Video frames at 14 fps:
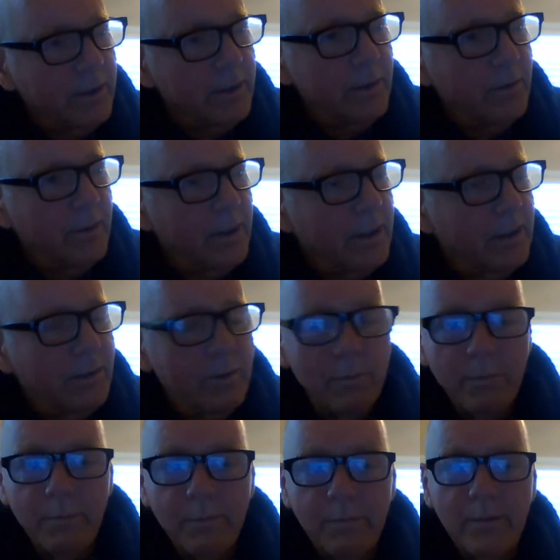too. It's
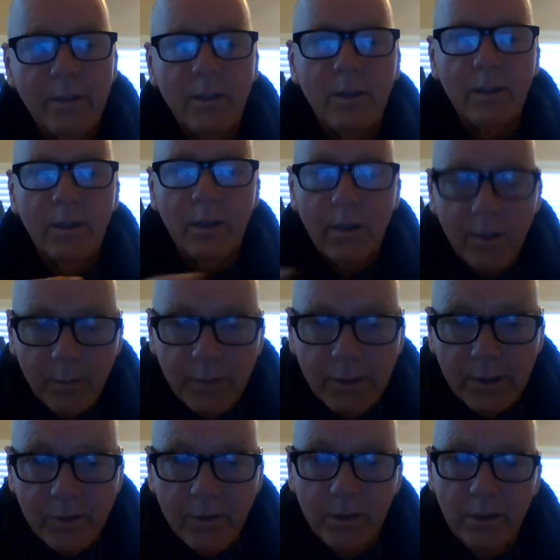
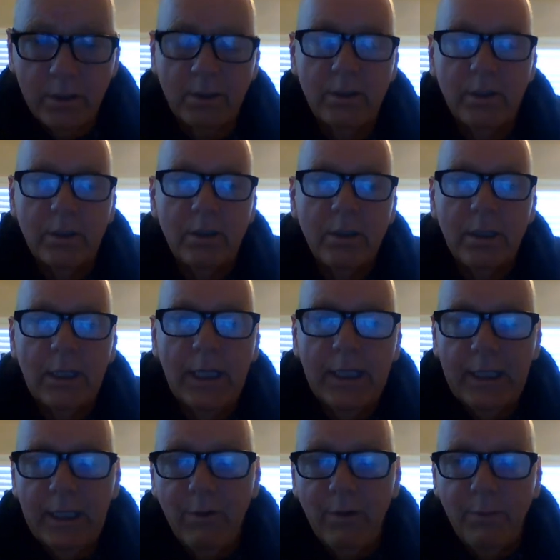garbage
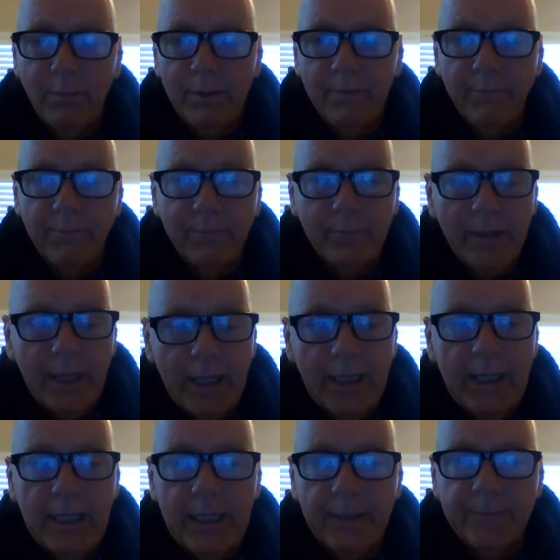that we've been
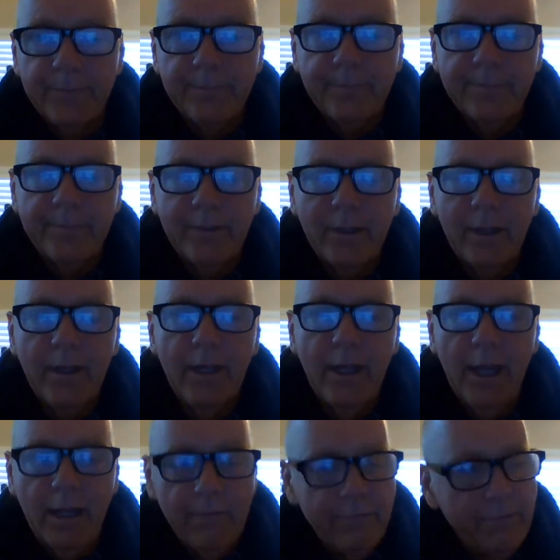eating
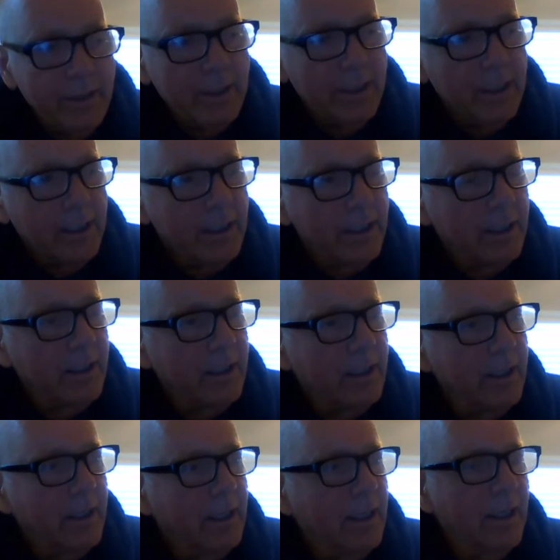and feeding
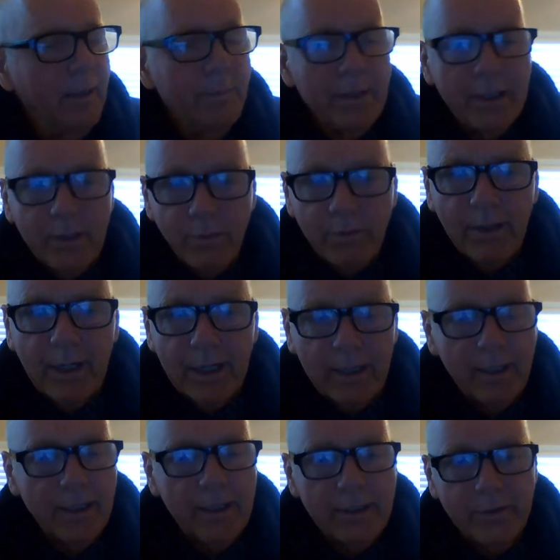because we've
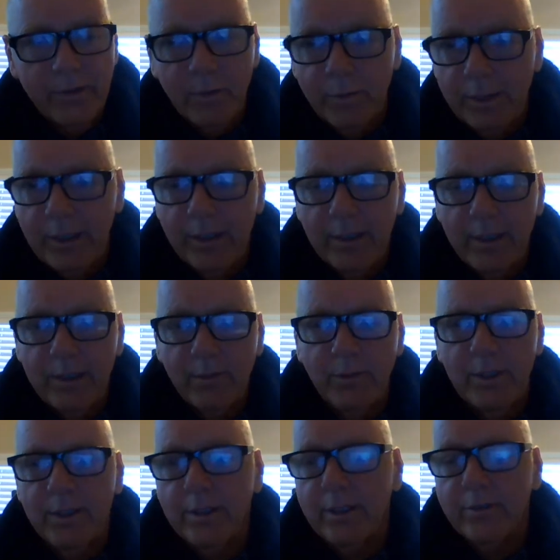idolized so many things.
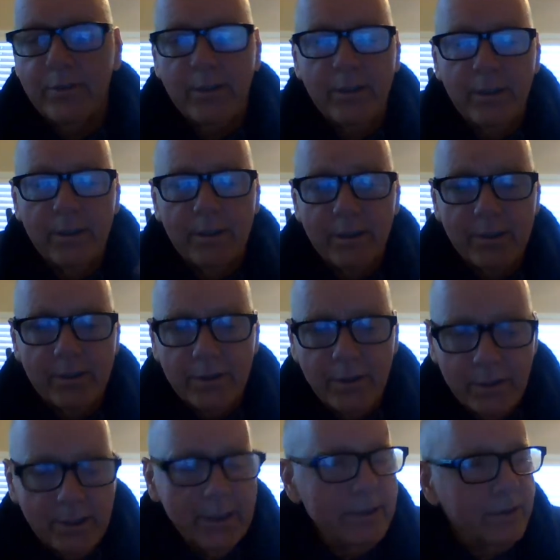Idolized our cars, all
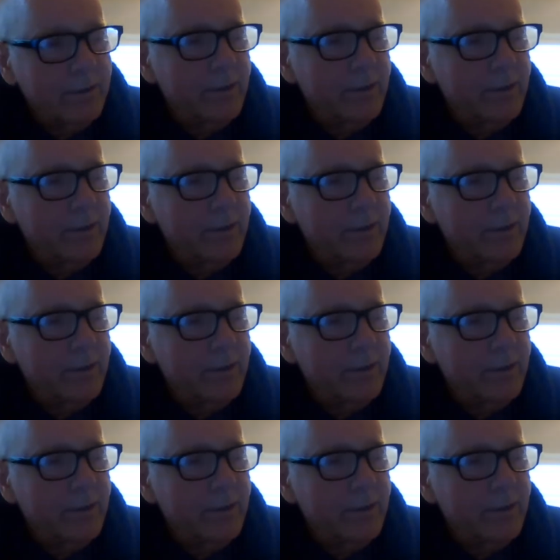kinds of